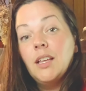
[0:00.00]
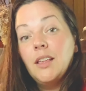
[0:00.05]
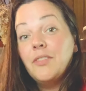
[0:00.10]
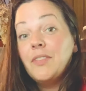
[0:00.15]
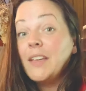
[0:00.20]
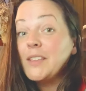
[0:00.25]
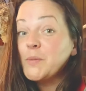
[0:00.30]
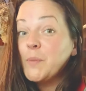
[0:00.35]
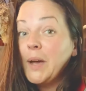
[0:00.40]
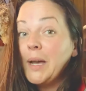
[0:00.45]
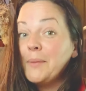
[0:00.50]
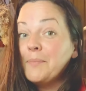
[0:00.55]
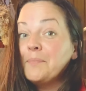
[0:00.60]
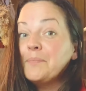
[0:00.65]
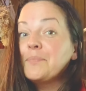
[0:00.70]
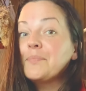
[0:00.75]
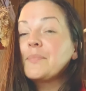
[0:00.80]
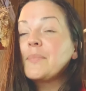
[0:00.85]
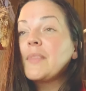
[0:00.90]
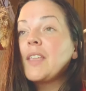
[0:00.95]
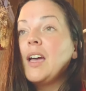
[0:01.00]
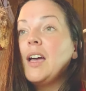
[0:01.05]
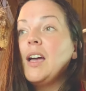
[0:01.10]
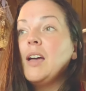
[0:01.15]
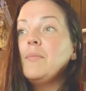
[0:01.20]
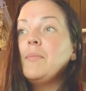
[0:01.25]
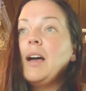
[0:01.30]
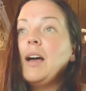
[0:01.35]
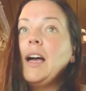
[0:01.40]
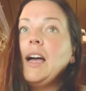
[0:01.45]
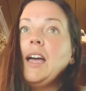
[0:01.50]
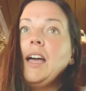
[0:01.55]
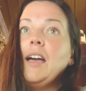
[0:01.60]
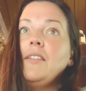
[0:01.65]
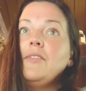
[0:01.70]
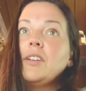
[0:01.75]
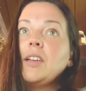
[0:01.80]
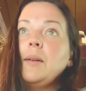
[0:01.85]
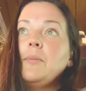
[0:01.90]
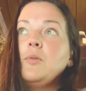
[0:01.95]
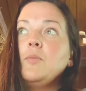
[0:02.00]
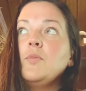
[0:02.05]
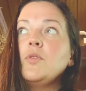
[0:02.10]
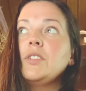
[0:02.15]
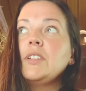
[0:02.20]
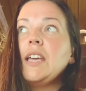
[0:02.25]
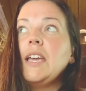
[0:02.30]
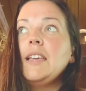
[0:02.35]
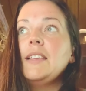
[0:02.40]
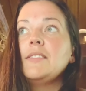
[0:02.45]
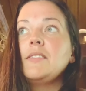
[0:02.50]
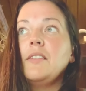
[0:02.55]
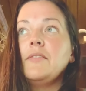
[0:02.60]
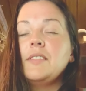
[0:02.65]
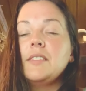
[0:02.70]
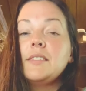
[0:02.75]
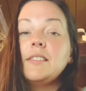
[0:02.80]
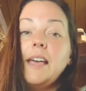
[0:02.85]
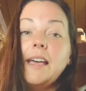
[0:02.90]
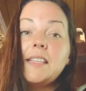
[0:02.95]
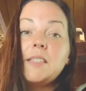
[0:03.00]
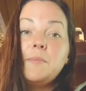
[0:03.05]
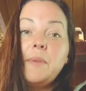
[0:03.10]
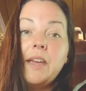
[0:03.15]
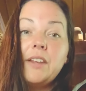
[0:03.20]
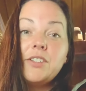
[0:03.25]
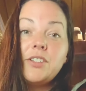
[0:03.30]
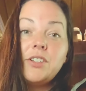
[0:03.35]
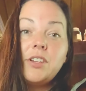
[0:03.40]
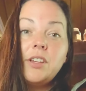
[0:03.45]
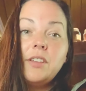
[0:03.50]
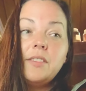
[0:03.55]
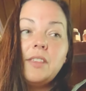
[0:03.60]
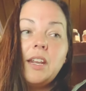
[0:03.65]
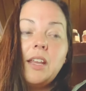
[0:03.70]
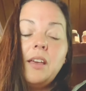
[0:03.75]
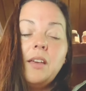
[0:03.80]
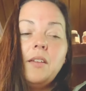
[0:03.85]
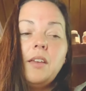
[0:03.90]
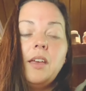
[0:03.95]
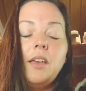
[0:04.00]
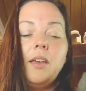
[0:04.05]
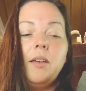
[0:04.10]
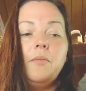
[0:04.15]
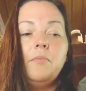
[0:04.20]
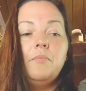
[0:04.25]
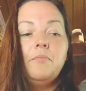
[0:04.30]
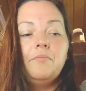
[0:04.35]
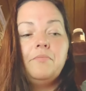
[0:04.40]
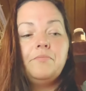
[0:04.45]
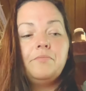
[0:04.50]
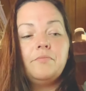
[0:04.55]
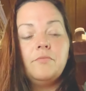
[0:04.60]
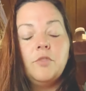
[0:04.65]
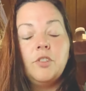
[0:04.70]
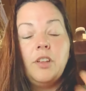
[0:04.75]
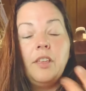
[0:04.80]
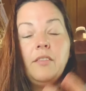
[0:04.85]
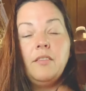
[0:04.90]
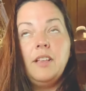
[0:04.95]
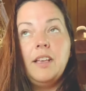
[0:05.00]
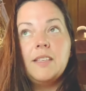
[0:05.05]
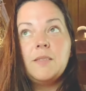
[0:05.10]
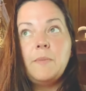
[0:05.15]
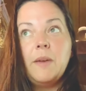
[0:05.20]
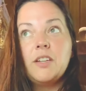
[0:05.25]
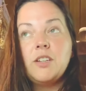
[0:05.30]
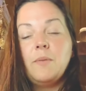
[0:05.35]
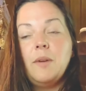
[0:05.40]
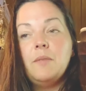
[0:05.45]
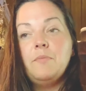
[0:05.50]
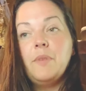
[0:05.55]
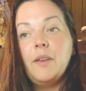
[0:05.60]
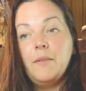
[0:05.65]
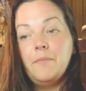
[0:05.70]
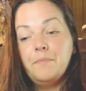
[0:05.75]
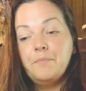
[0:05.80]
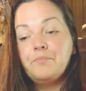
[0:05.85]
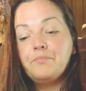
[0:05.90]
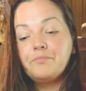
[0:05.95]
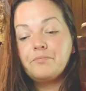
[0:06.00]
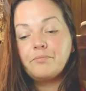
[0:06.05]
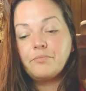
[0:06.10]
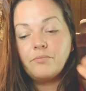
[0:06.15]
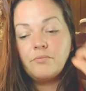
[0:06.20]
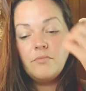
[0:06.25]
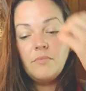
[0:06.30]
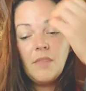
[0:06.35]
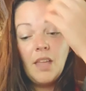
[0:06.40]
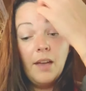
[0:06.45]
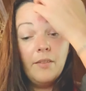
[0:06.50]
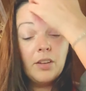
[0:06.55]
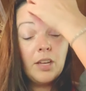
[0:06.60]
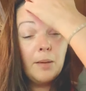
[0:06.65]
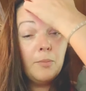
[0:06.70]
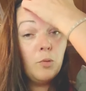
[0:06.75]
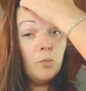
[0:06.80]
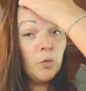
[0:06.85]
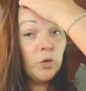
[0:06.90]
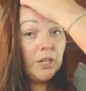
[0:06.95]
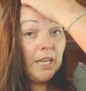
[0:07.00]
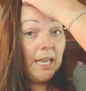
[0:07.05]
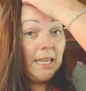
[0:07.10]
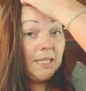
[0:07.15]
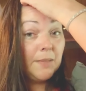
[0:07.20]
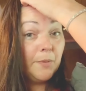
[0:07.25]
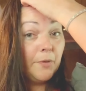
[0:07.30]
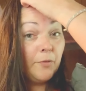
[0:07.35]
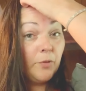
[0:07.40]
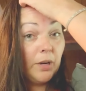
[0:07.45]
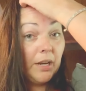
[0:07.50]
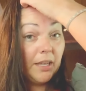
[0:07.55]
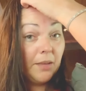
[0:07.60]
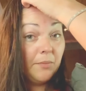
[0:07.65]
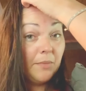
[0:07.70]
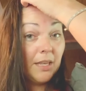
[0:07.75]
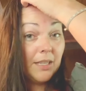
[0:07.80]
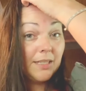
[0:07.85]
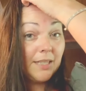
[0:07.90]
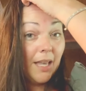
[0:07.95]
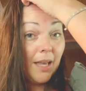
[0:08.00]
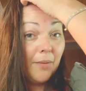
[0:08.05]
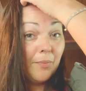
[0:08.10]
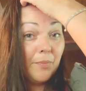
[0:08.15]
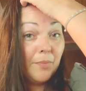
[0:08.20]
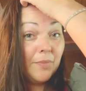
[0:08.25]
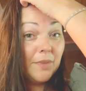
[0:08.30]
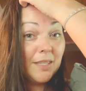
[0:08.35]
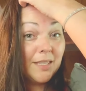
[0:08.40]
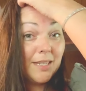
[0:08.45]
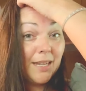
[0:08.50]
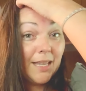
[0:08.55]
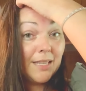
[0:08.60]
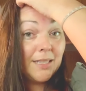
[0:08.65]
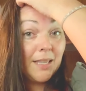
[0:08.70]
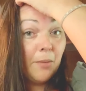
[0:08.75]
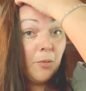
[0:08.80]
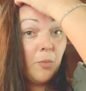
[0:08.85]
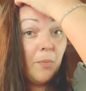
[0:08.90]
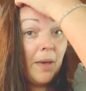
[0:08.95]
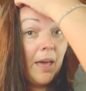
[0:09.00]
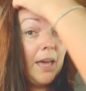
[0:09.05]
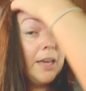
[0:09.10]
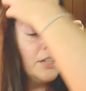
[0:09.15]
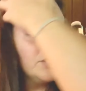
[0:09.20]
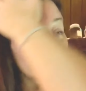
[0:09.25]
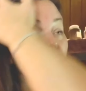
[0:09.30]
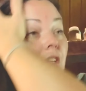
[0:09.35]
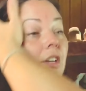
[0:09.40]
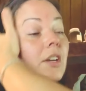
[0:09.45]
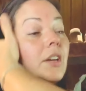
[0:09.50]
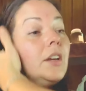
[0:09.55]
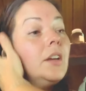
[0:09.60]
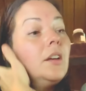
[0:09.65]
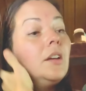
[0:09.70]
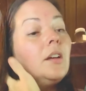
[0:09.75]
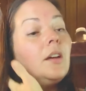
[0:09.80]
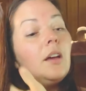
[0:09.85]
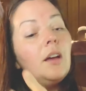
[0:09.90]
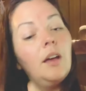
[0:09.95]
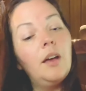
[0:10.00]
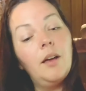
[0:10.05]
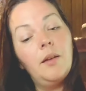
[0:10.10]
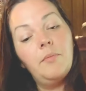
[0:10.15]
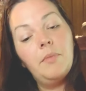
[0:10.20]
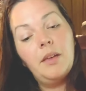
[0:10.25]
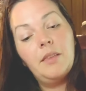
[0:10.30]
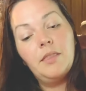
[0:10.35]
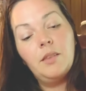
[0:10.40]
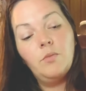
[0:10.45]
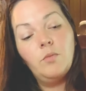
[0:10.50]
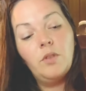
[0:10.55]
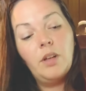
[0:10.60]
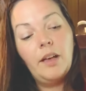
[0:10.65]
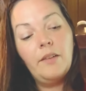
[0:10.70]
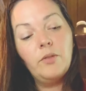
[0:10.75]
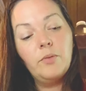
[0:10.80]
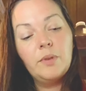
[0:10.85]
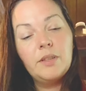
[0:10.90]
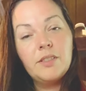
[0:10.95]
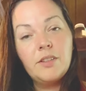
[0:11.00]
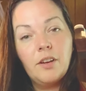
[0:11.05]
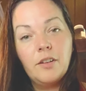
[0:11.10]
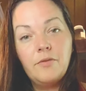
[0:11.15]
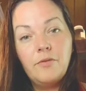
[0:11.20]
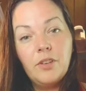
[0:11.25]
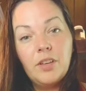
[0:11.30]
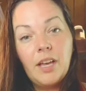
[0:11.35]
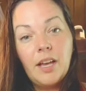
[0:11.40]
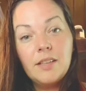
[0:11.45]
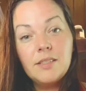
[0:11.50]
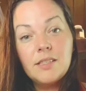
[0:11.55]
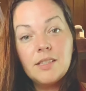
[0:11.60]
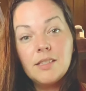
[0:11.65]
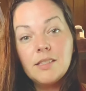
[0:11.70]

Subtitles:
That's fine. I have a couple more days on this last batch that I, well, not the last batch I made, but I have a couple more days before I can mix up this next coming batch. And then we'll have it restocked for you guys.